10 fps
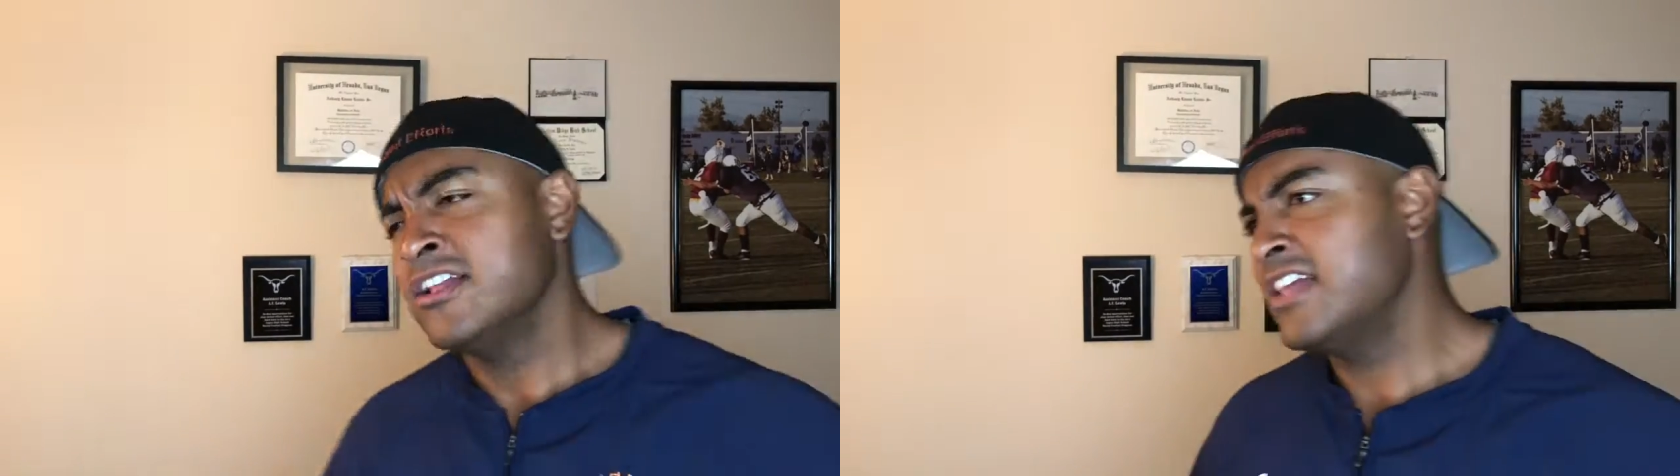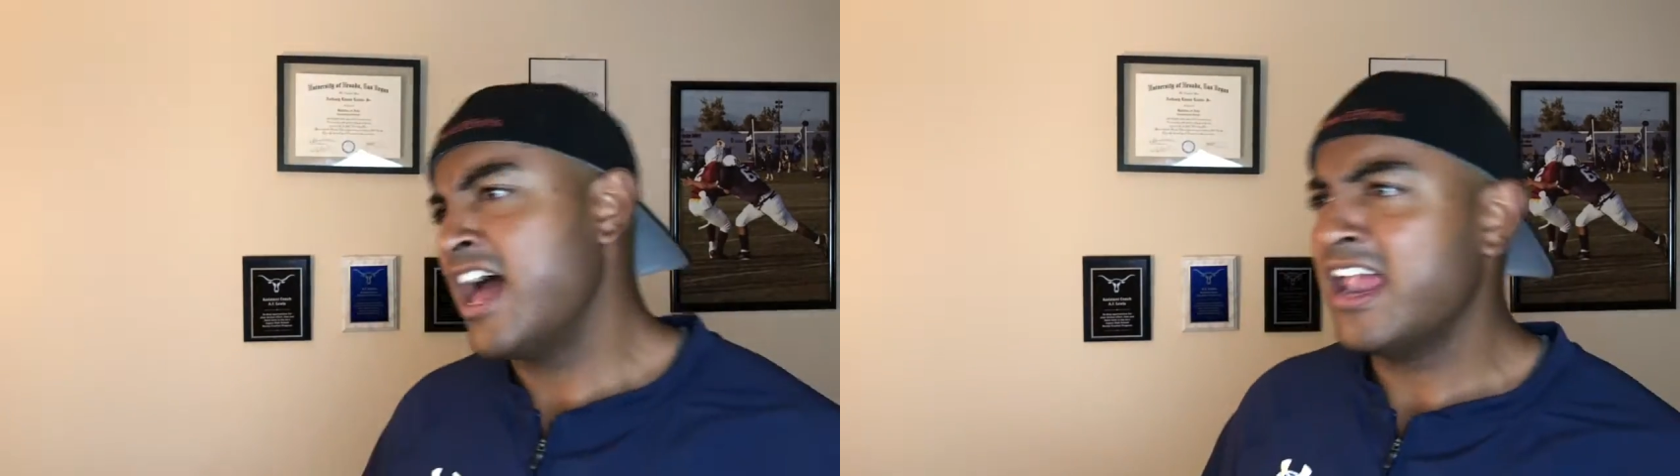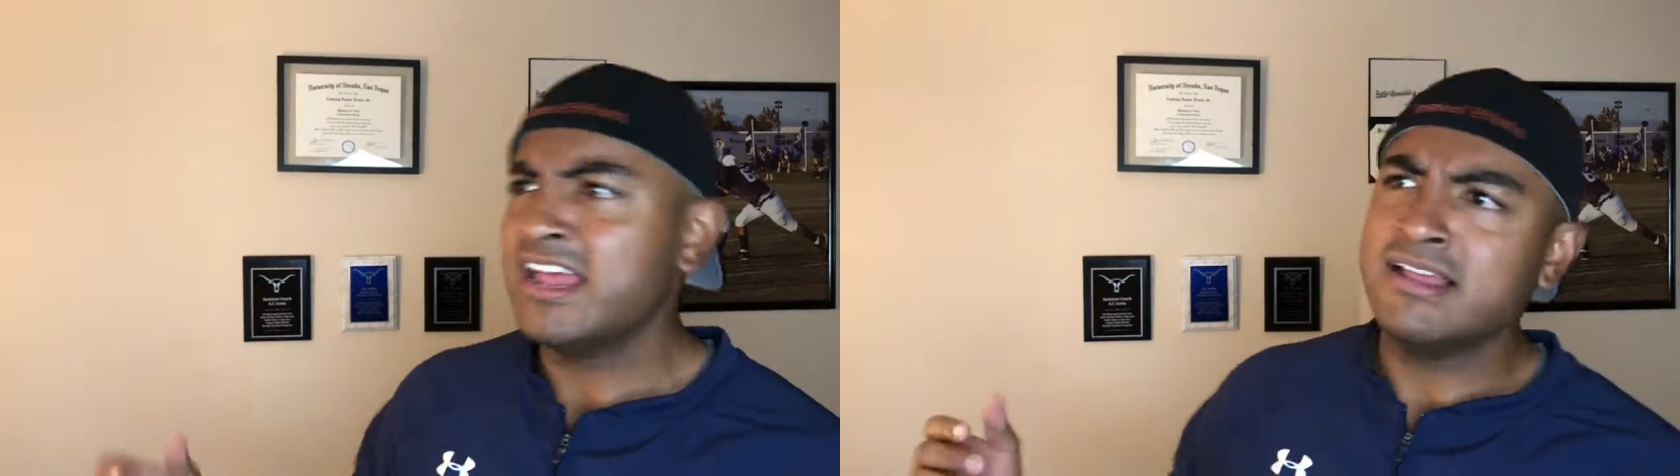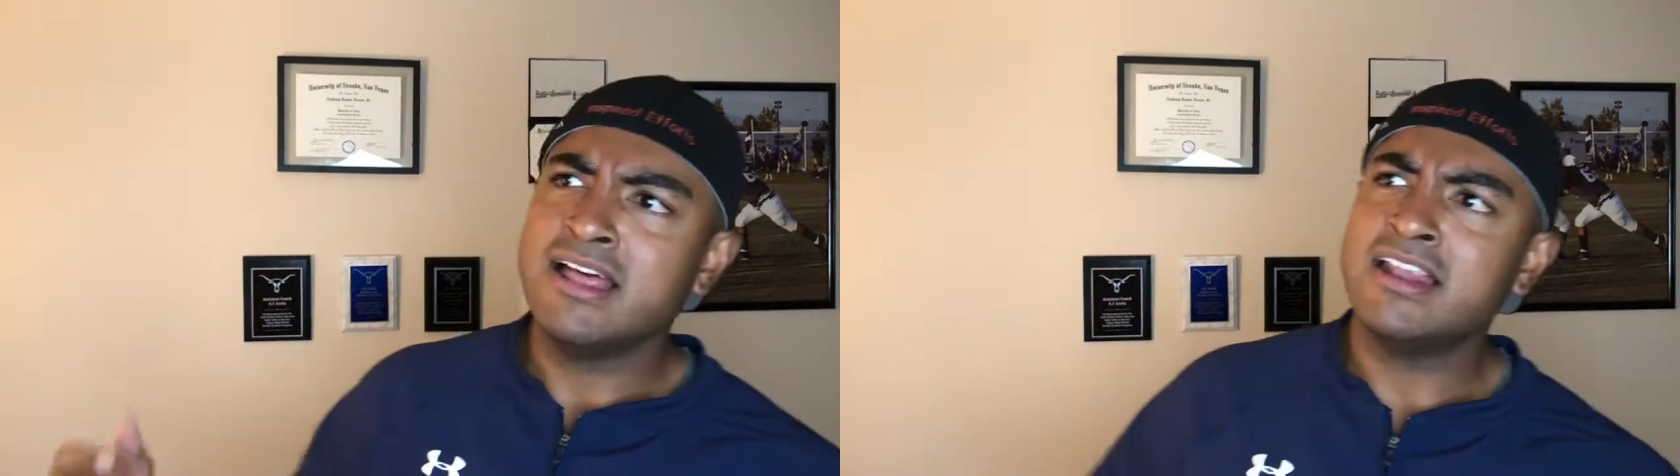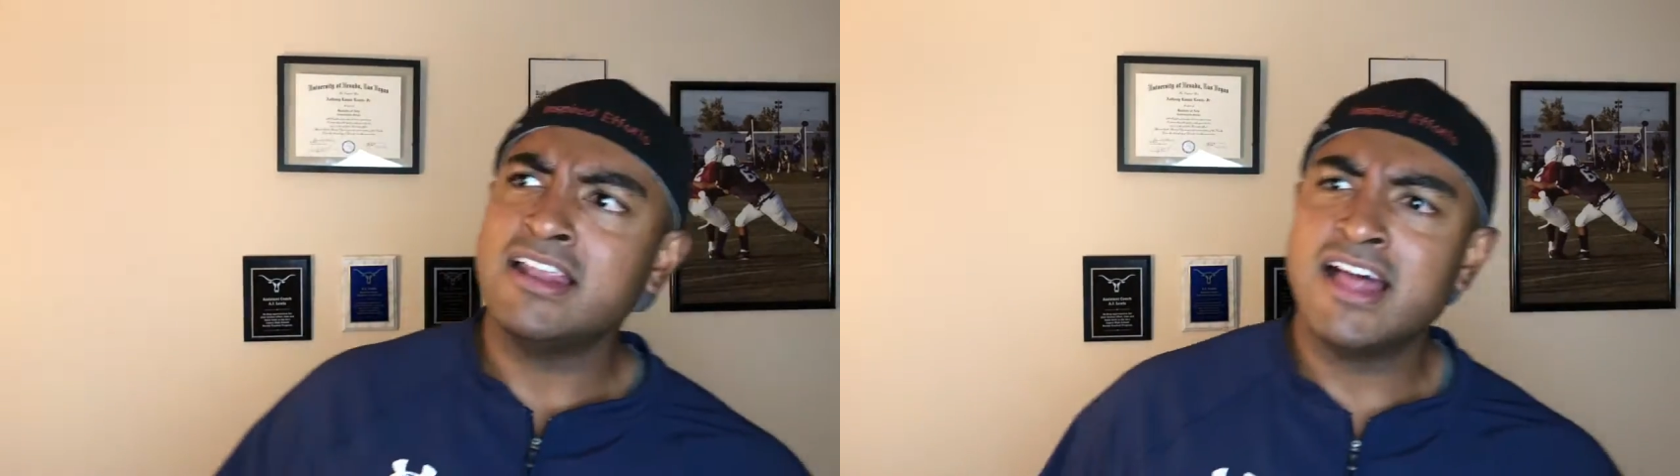da da
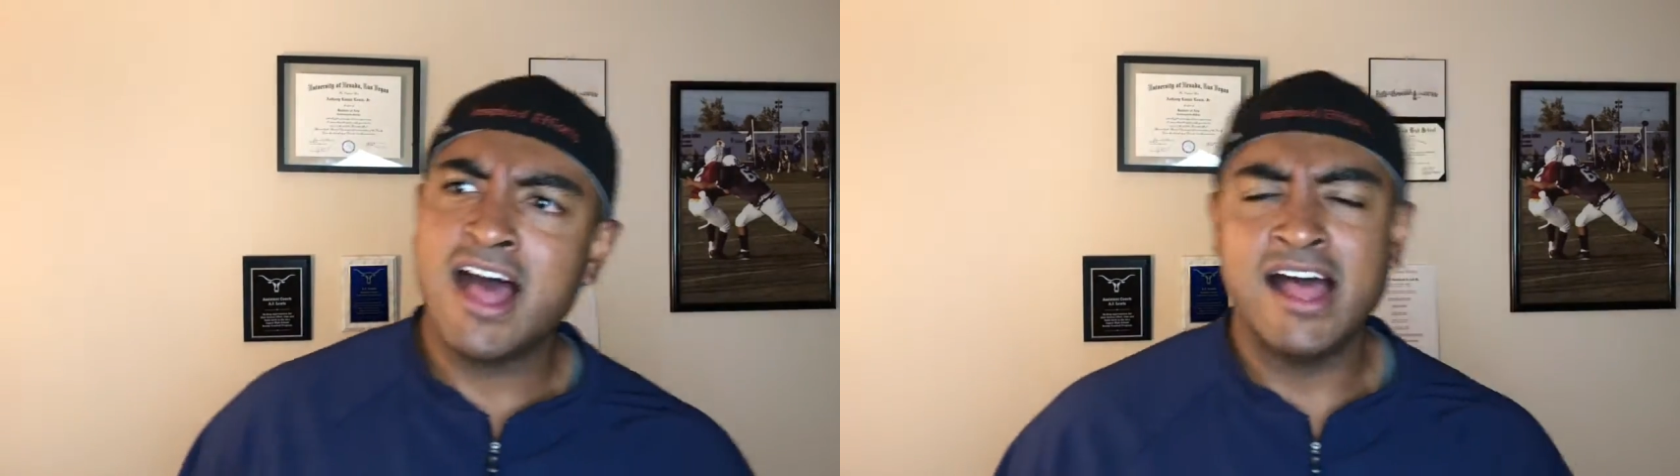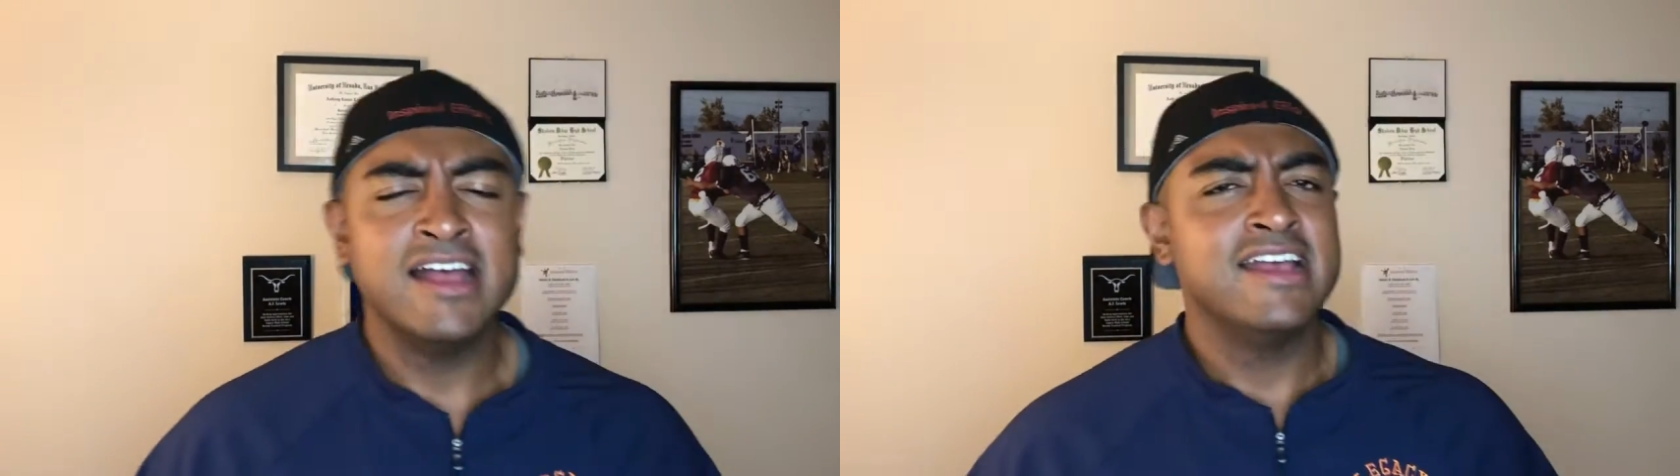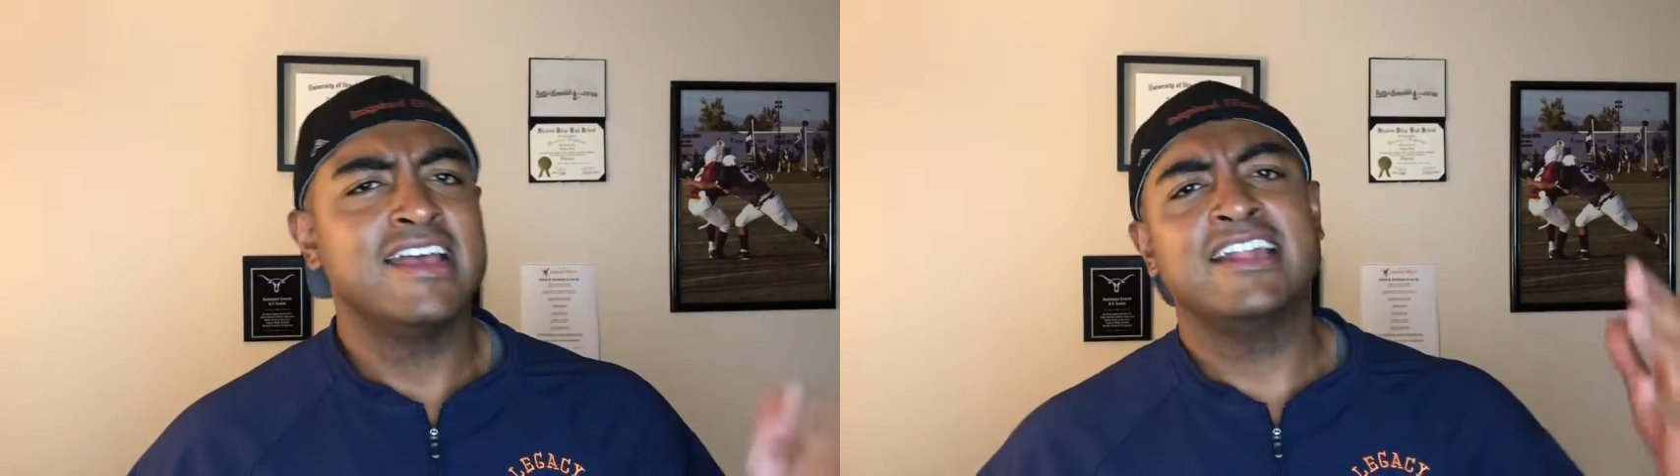da da.